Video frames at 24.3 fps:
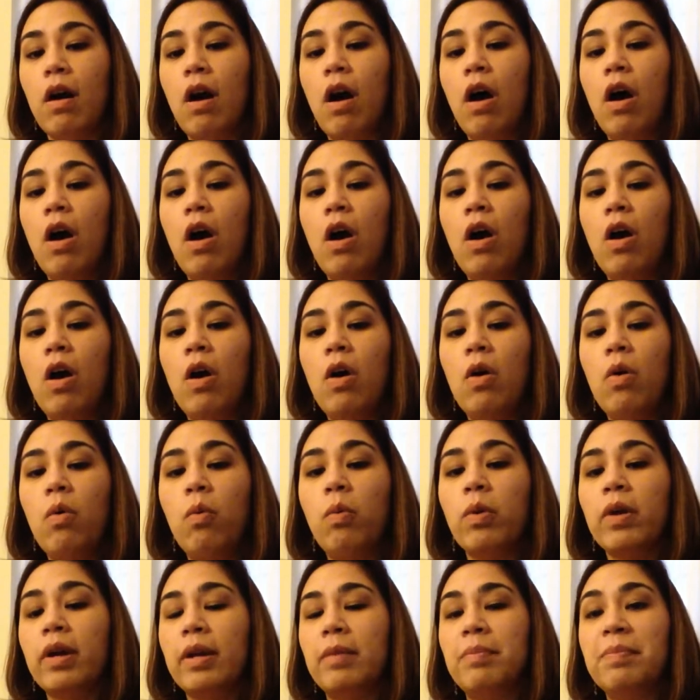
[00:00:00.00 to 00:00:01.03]
All
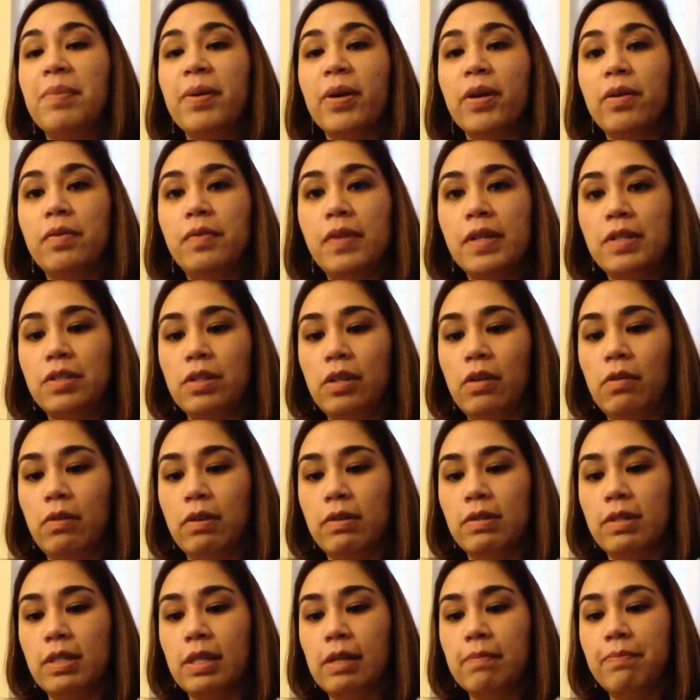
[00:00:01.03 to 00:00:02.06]
were in perfect
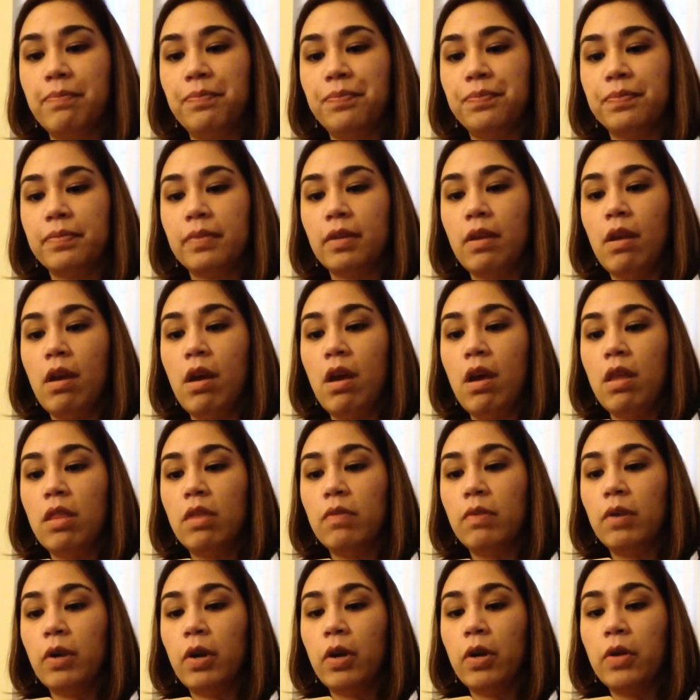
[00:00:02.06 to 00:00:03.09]
unison.
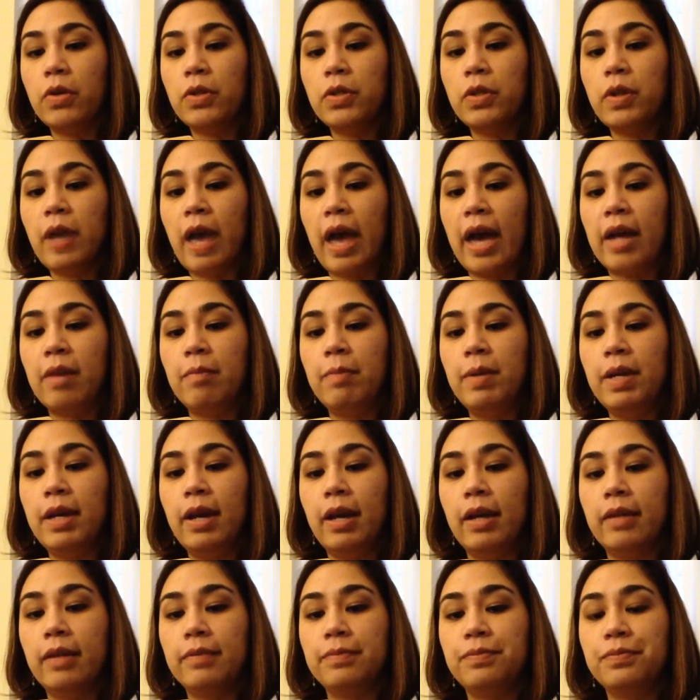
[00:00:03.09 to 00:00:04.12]
The rehearsal had
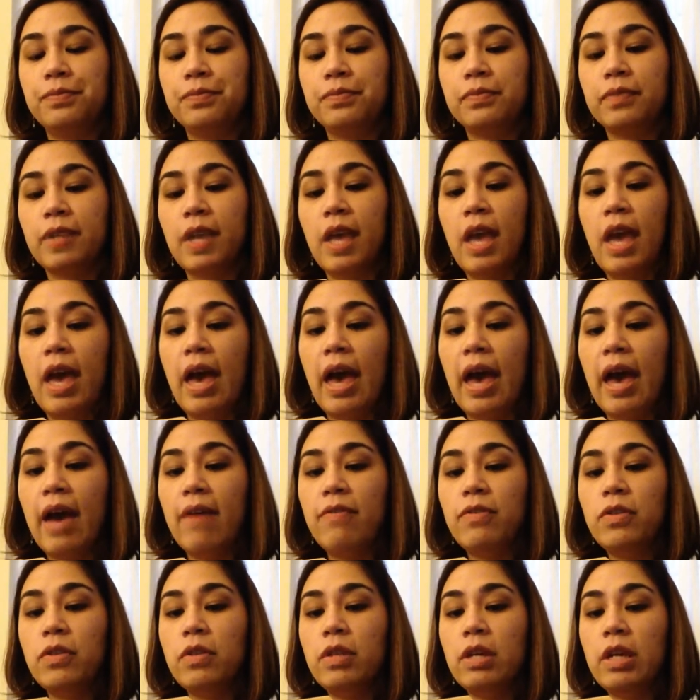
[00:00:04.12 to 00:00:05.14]
begun.
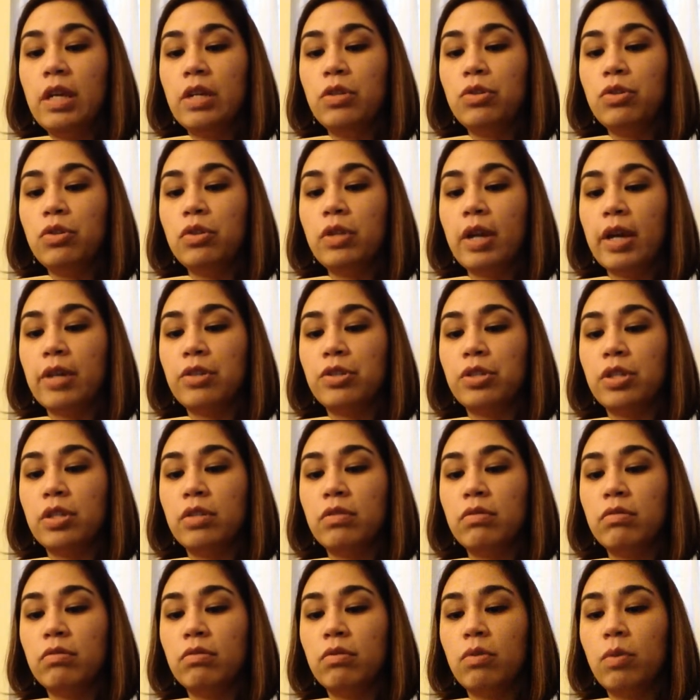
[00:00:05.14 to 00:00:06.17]
After the
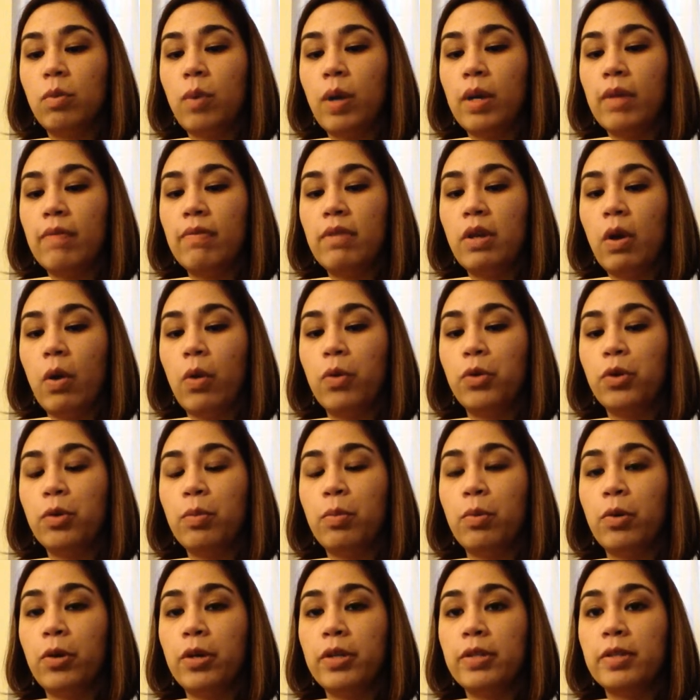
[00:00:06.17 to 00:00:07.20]
introduction, one of the older
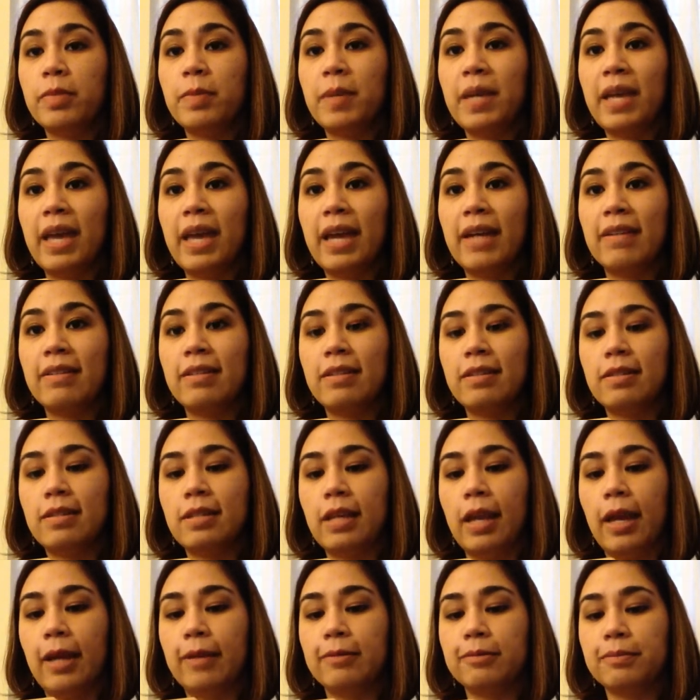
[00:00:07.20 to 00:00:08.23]
boys began to
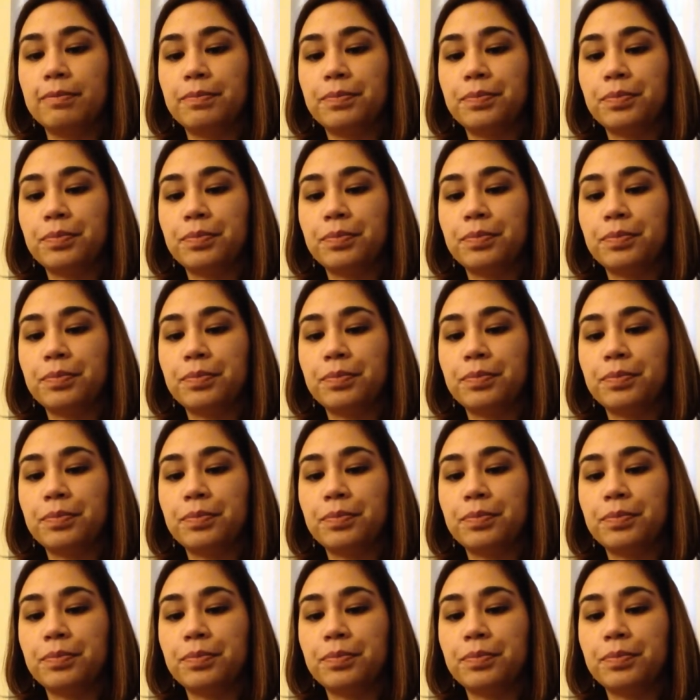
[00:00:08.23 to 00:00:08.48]
sing.